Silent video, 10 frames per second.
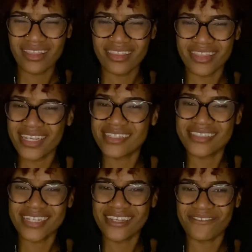They
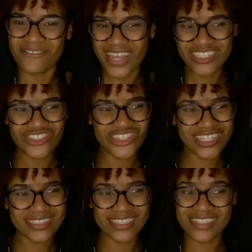say
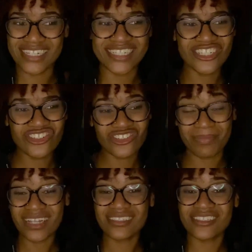vengeance is a dish
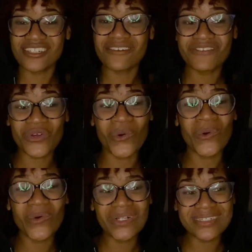best served
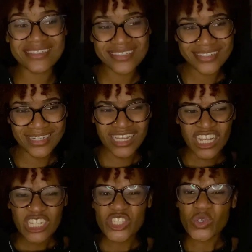cold.
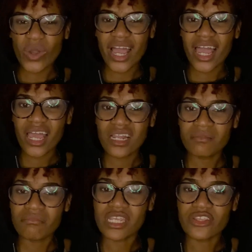So I'll
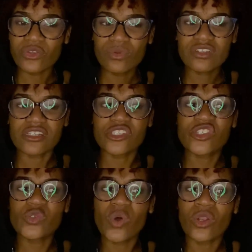make you to
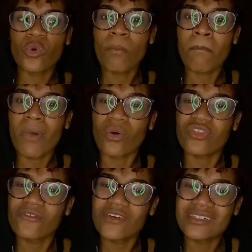swallow
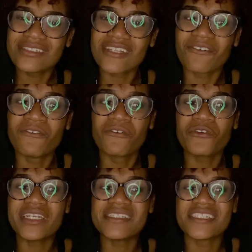mouthfuls of
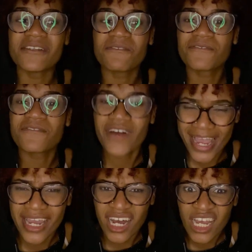freezing
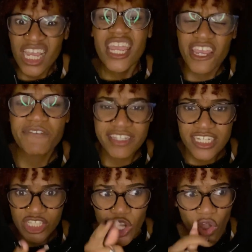fire. If it
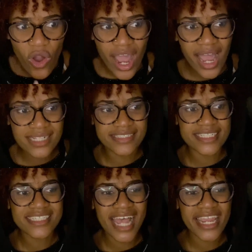is your heart's
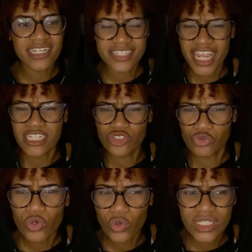desire to
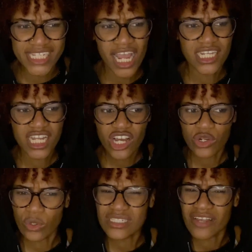intrude the
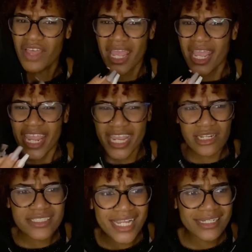underclothes of
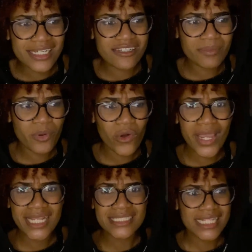innocent little
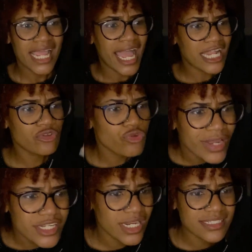boys and
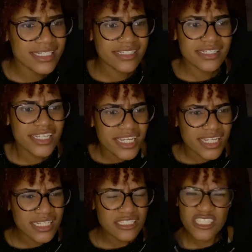credulous little
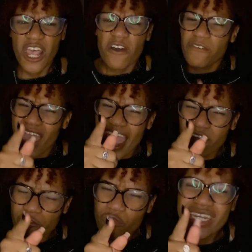girls, for
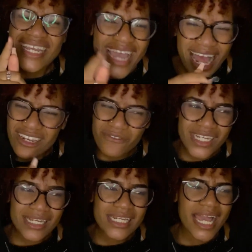every Calvin
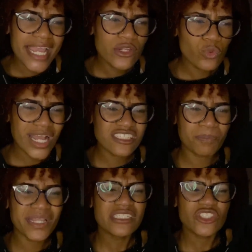Klein who has
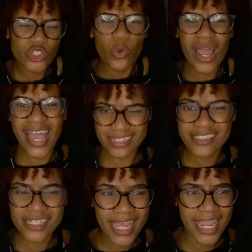been so
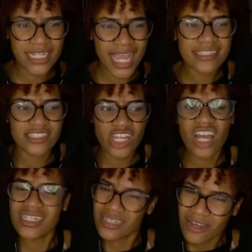asinine as to
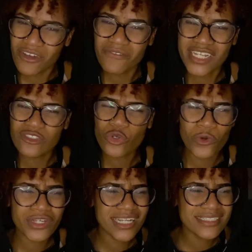uncover
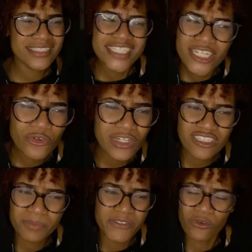Victoria's secrets
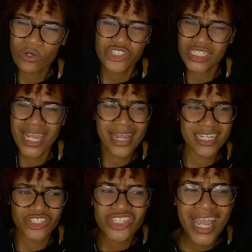before she had a
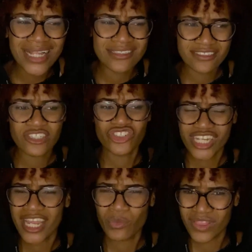chance to
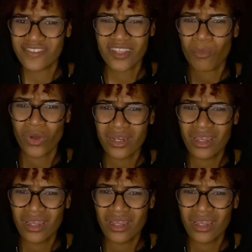share it with someone